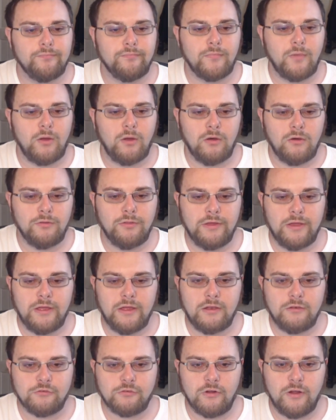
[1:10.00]
All the
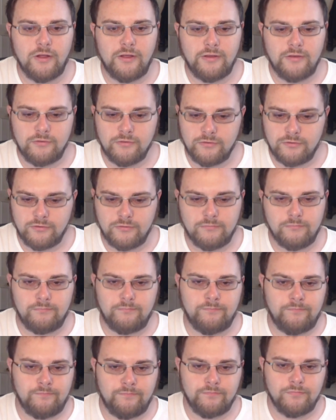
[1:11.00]
entrails,
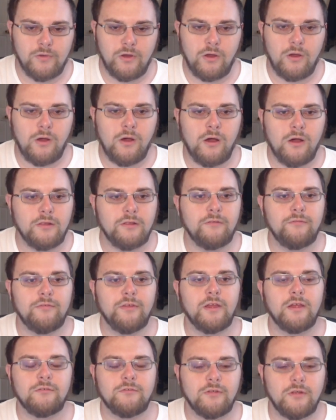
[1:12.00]
all of
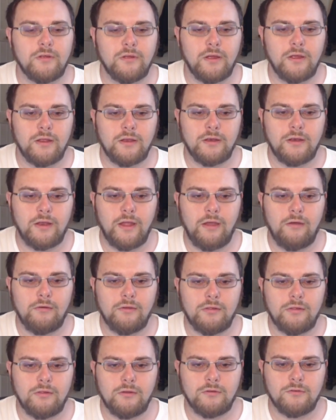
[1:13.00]
the entrails, and now
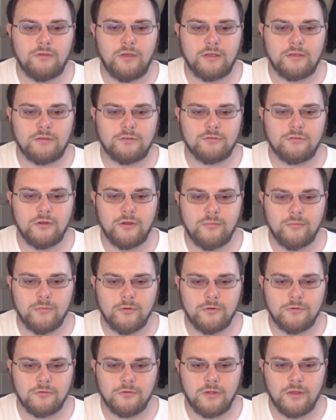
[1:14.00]
it looks like
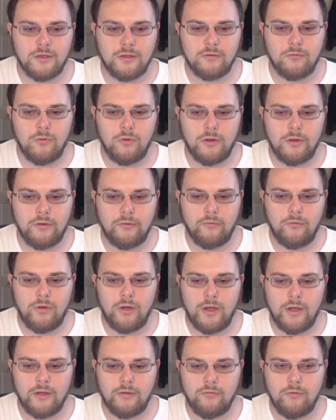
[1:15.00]
streamers. Like, what?
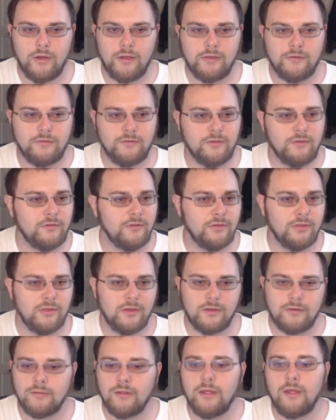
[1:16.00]
Why, why is this a
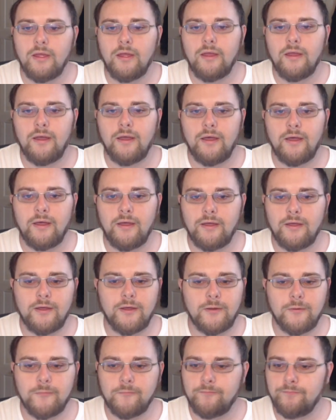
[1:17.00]
thing?
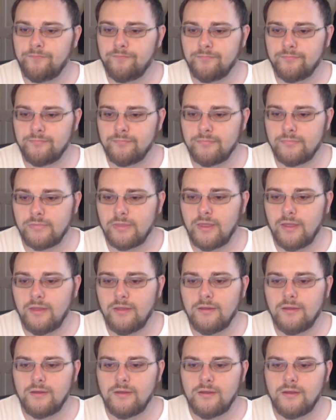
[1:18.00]
Um,
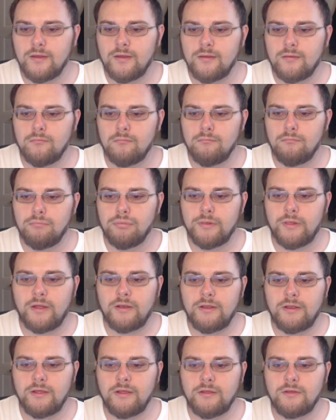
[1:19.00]

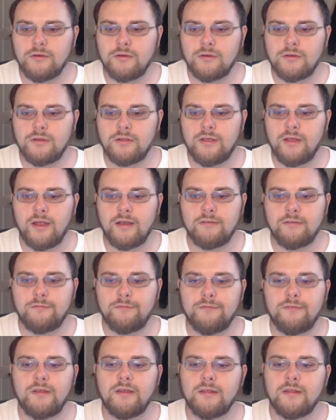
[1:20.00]
bloody good gut
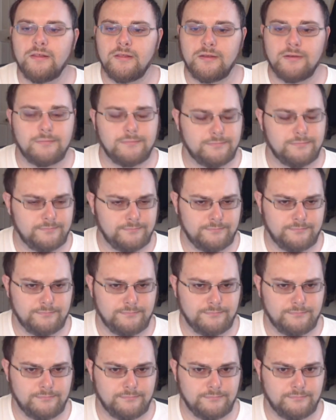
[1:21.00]
feeling.
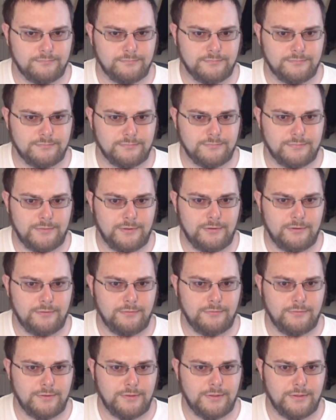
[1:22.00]

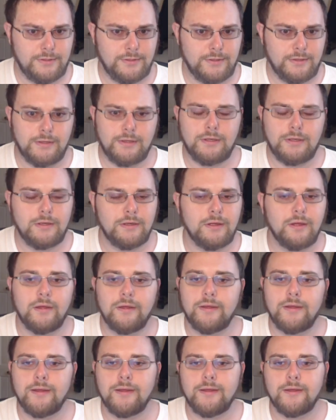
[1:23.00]
Okay.
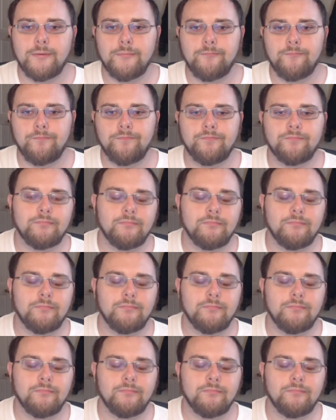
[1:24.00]
Um,